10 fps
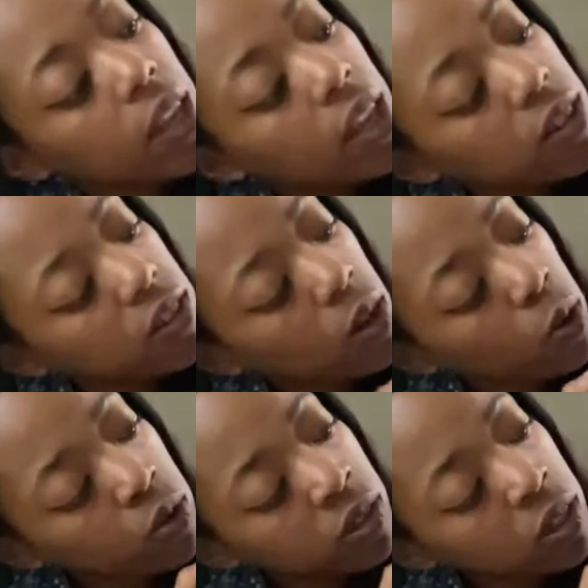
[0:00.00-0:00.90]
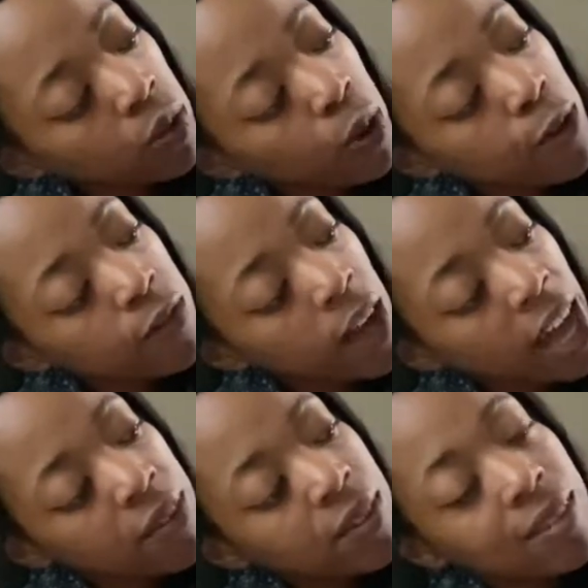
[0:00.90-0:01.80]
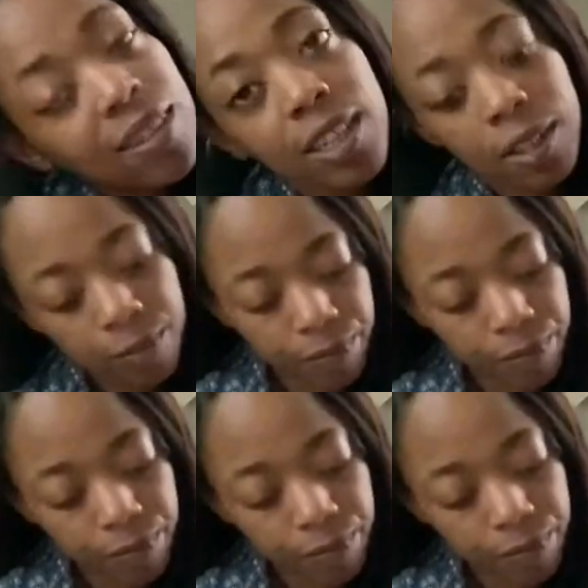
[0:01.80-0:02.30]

And so 0, 5, and 10,